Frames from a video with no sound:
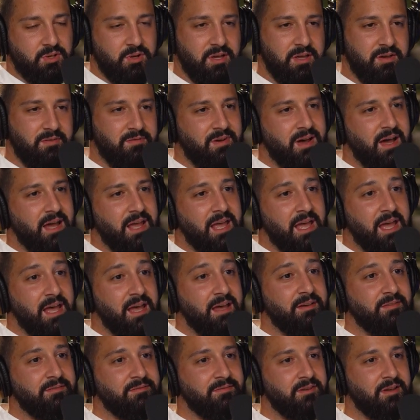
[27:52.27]
So if I
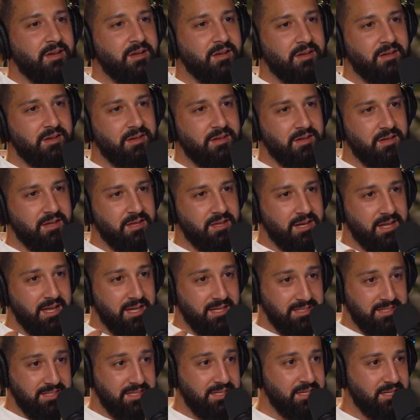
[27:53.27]
have
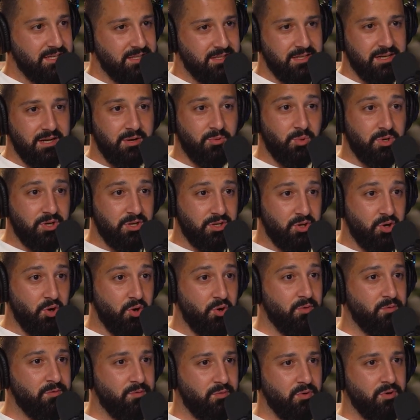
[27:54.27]
an idea that I want to
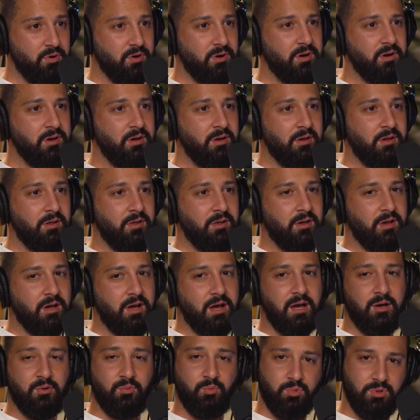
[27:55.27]
go for,
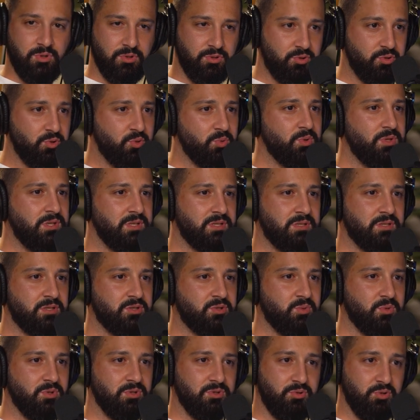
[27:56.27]
we'll do
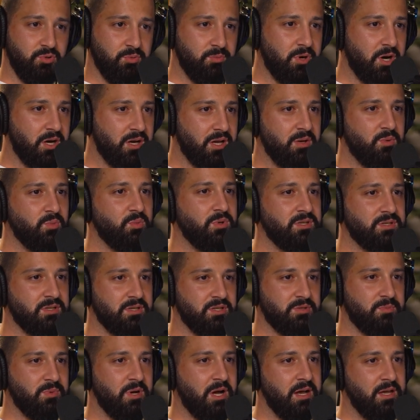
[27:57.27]
research, we'll do market
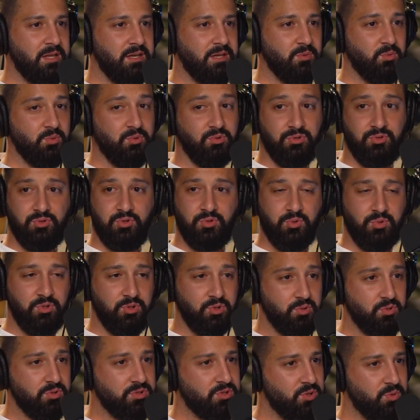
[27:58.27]
research behind it, we'll
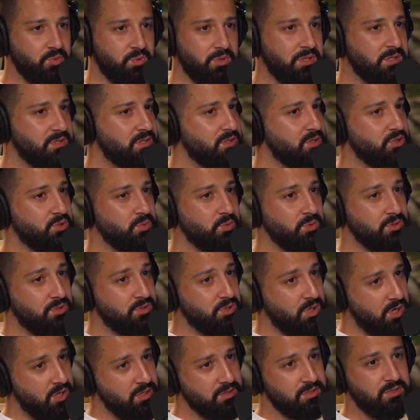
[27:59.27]
do user research,
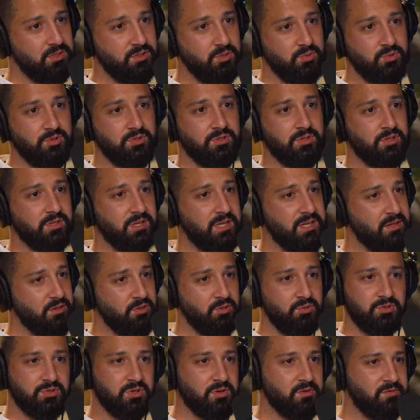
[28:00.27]
we'll talk to user,
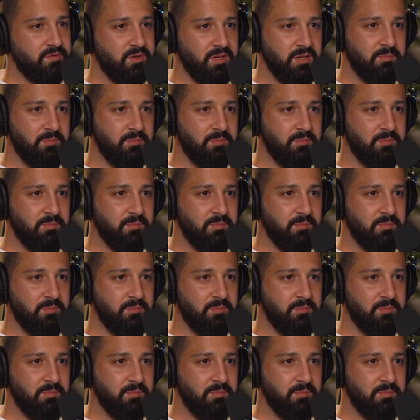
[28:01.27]
get user